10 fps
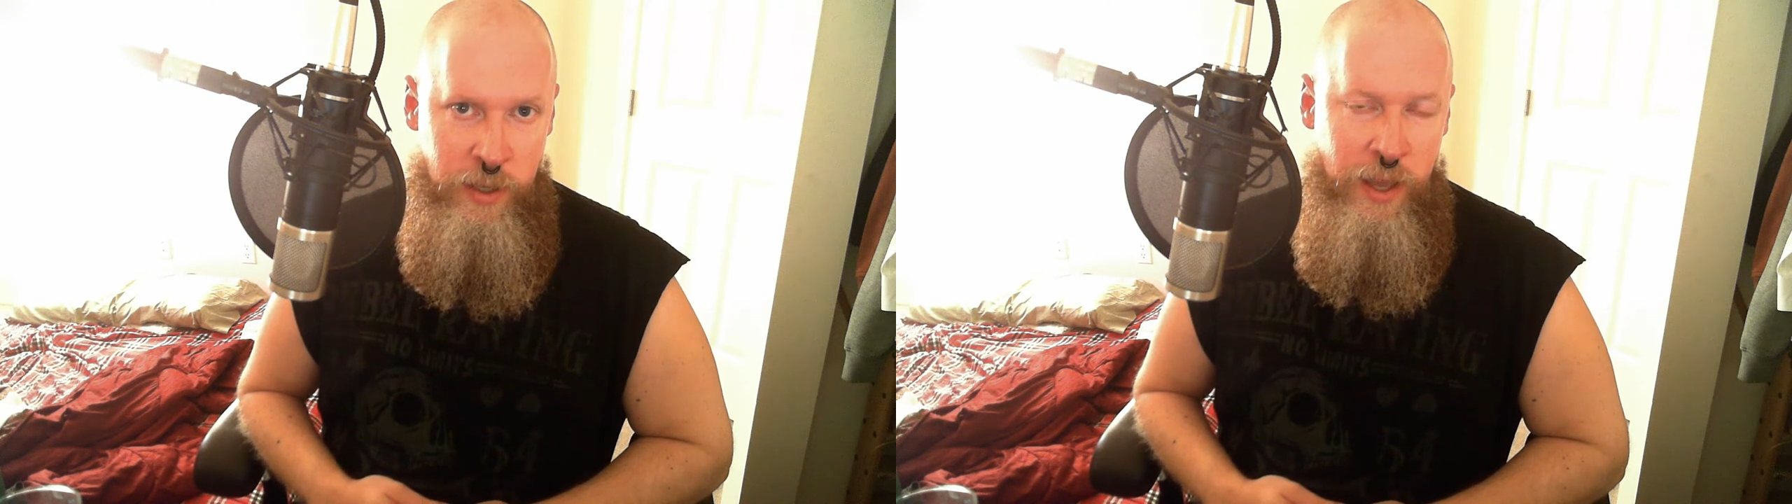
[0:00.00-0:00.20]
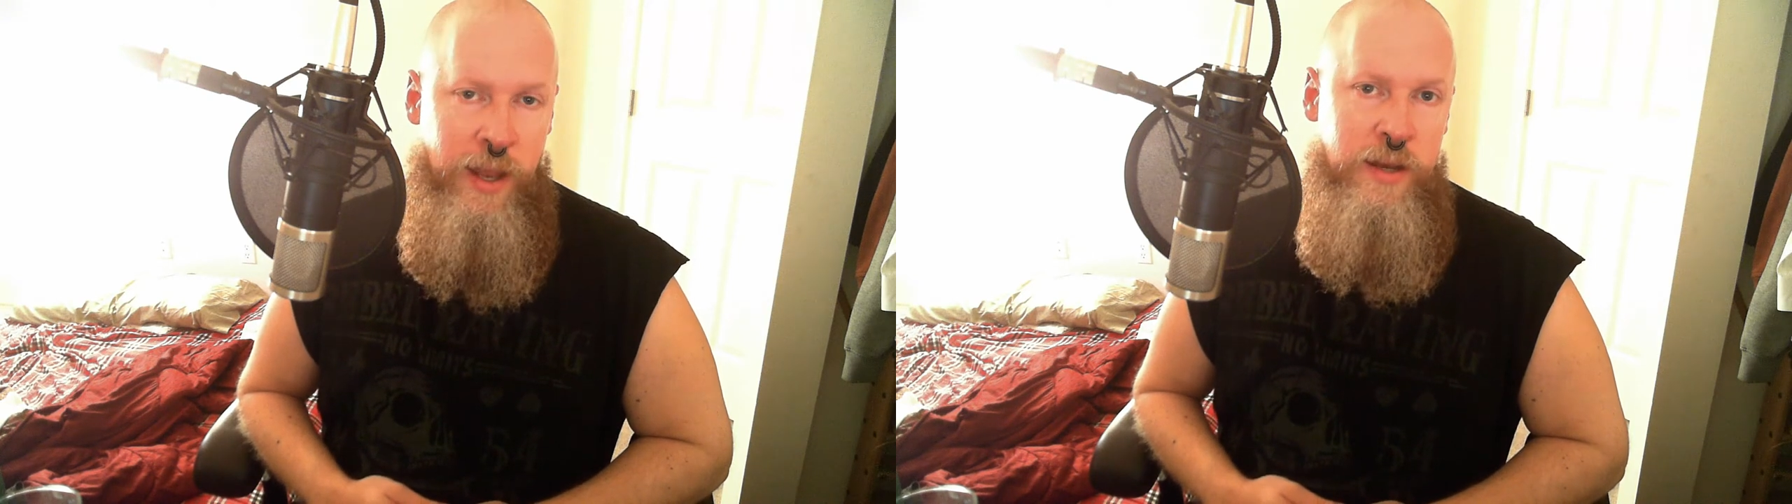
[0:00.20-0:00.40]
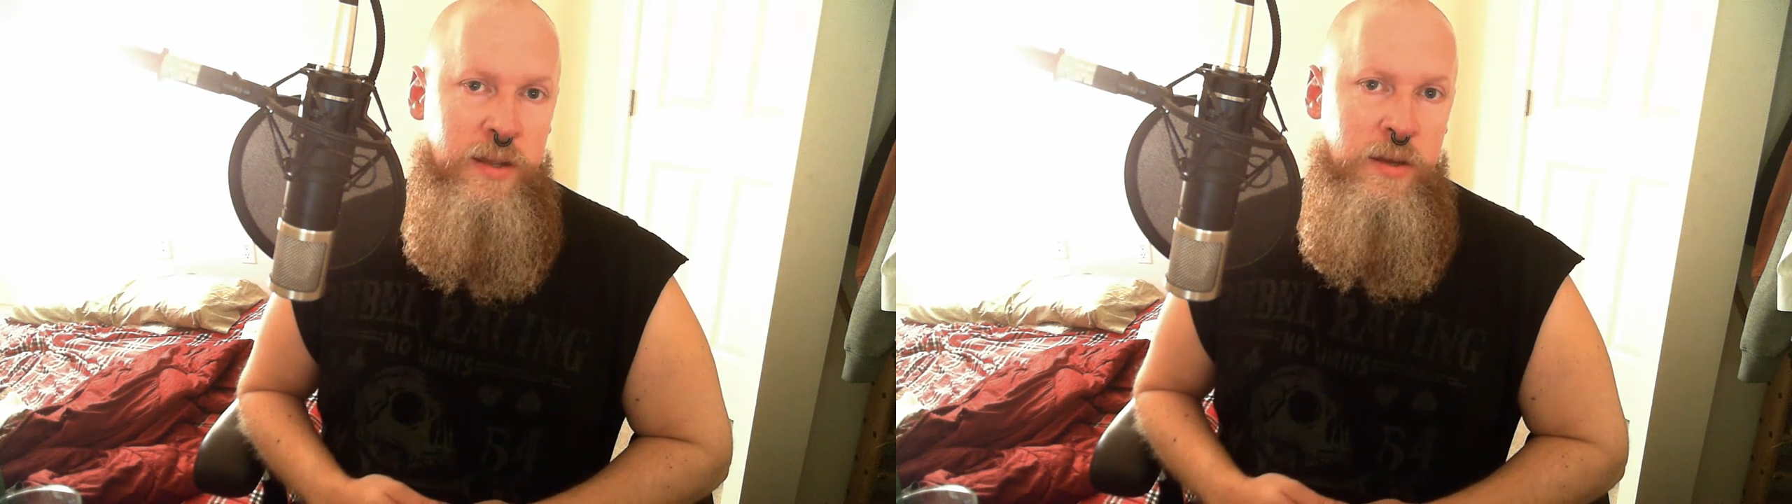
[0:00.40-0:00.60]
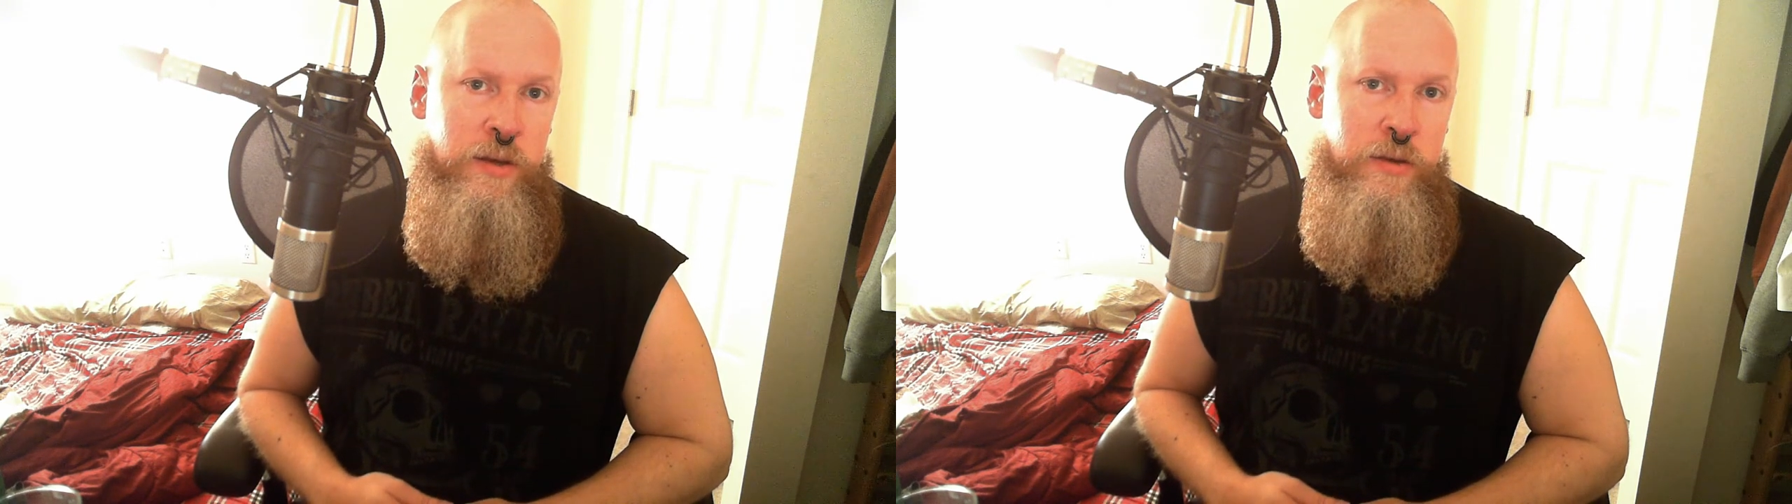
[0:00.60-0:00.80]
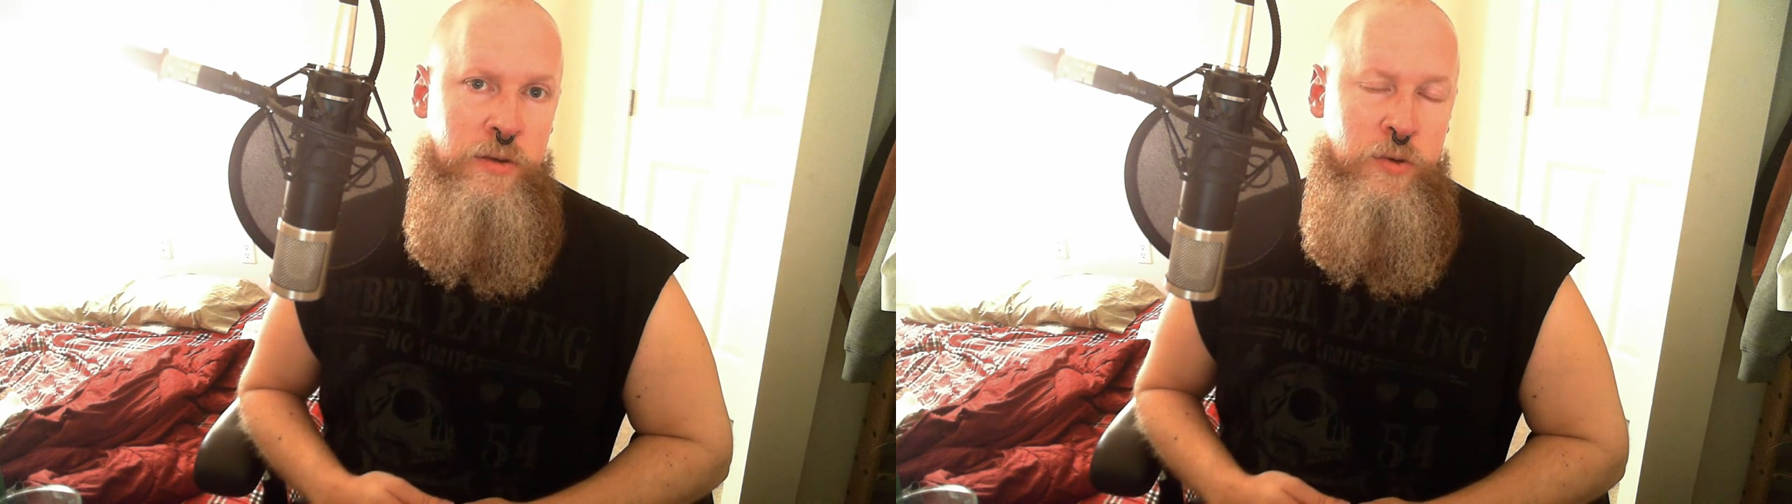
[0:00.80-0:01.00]
And
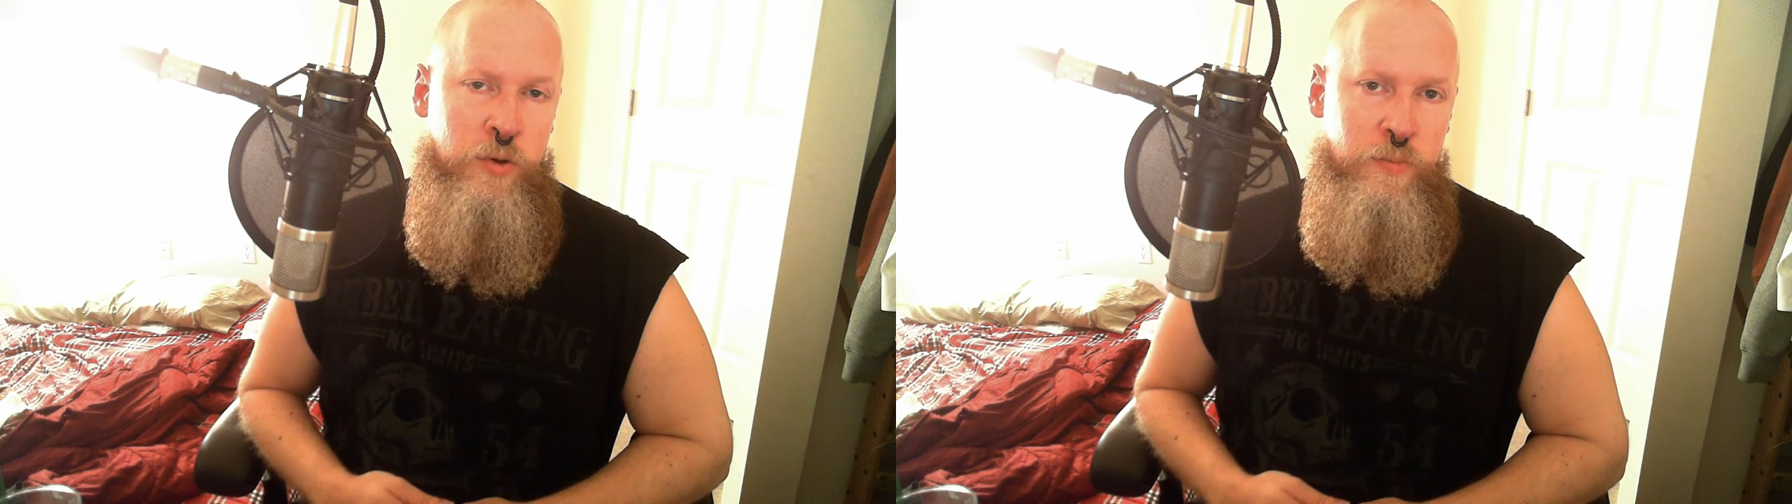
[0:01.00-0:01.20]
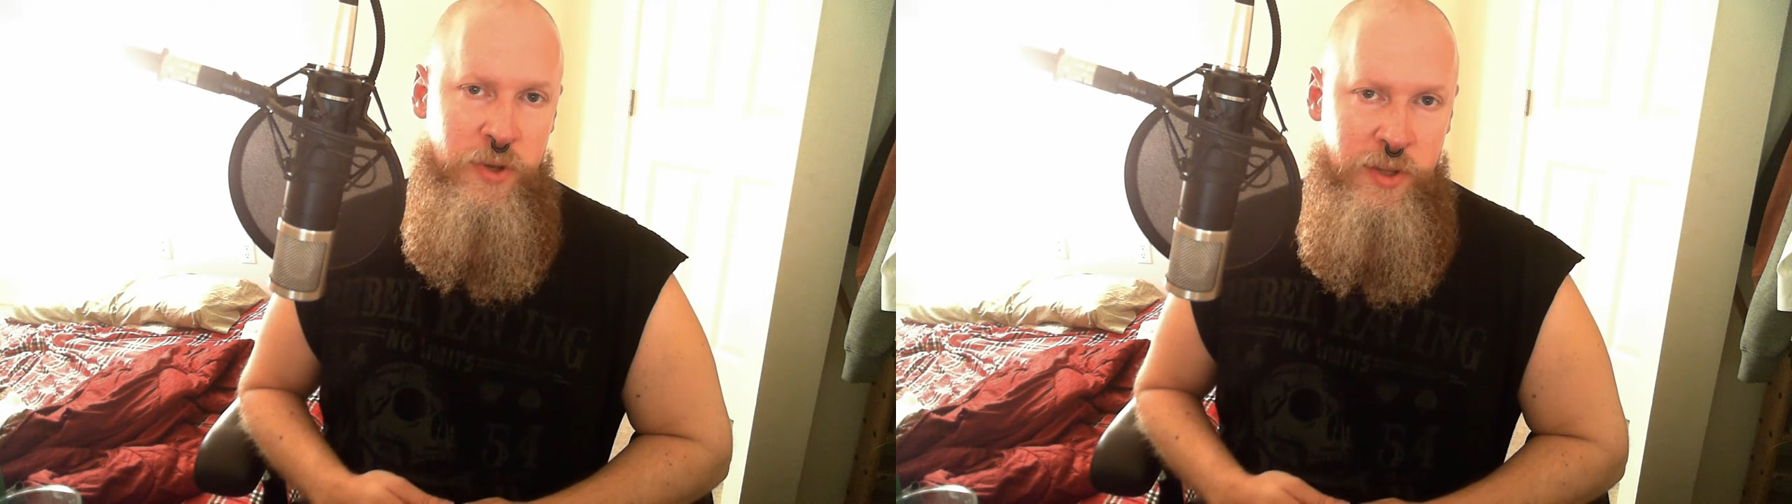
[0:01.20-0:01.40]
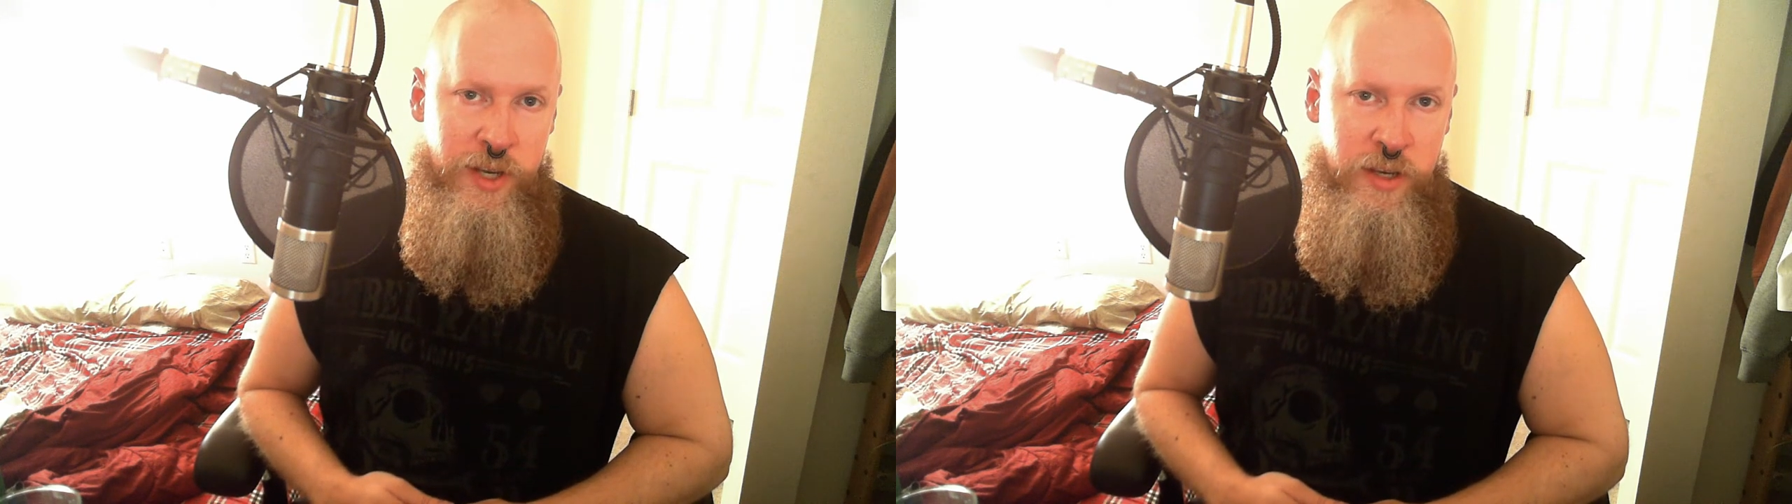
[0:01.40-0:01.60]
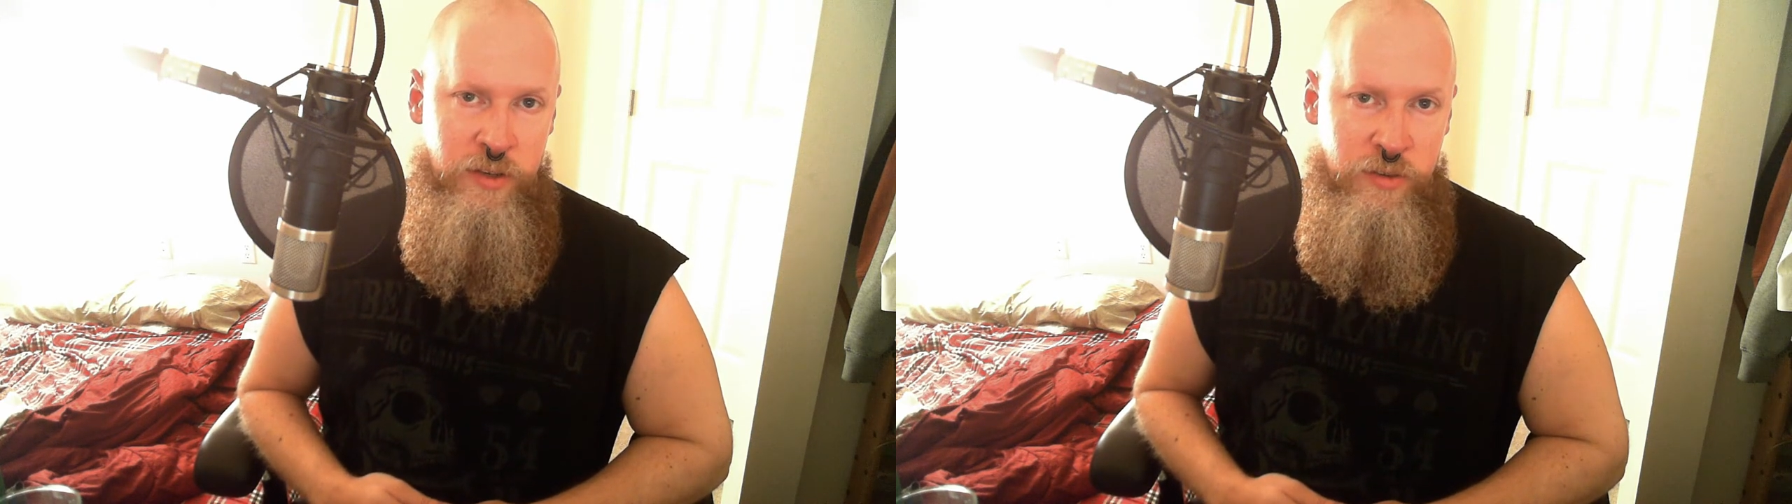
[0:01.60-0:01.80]
your ability